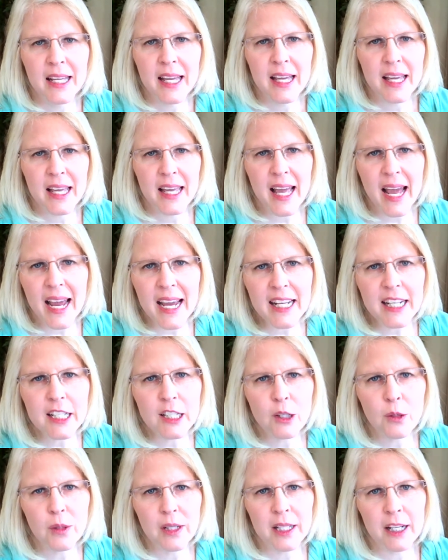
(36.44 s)
He hated
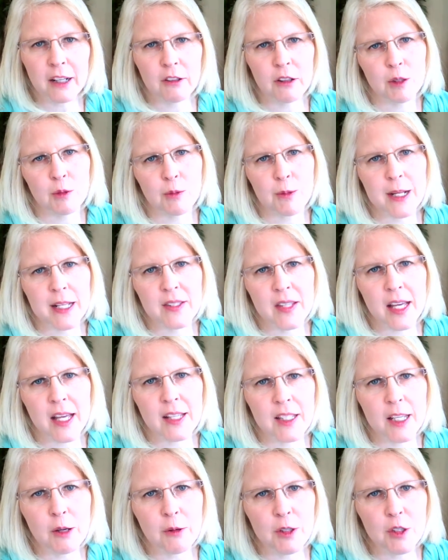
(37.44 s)
going out on
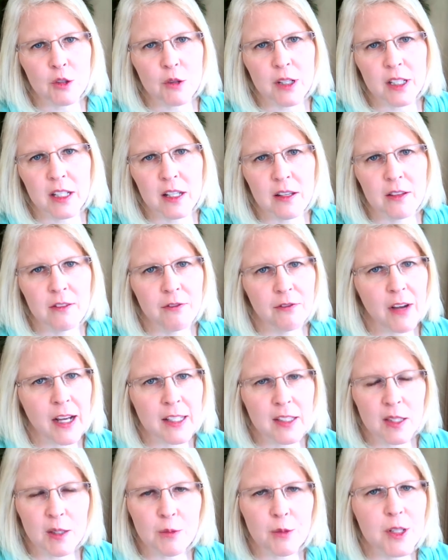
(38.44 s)
recess. He always tried to
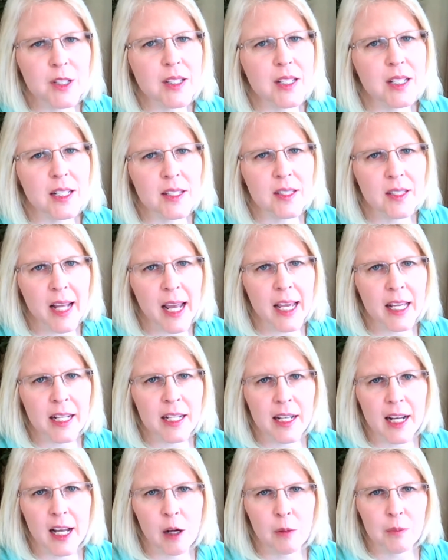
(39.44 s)
find some reason to stay in
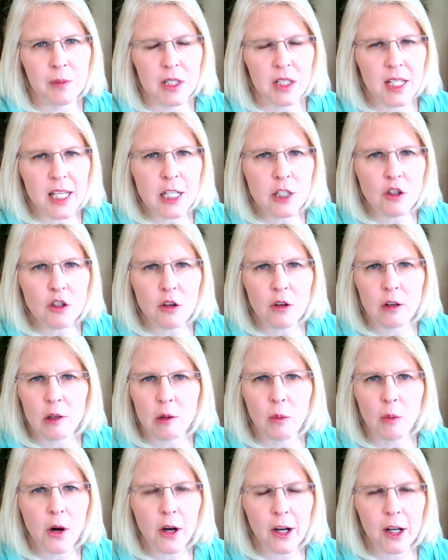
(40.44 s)
and help the teacher
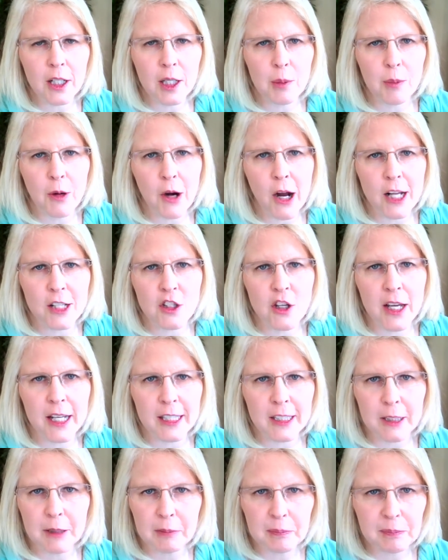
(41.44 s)
or work on a
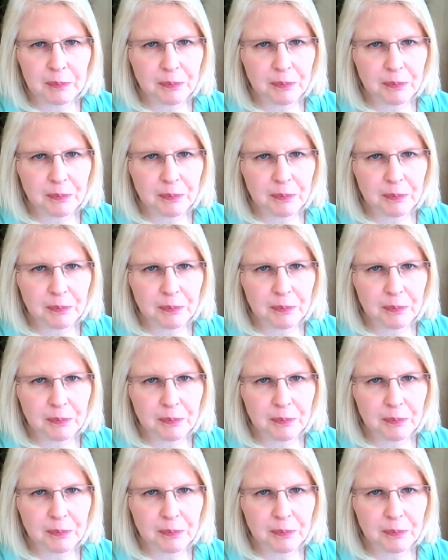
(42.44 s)
project.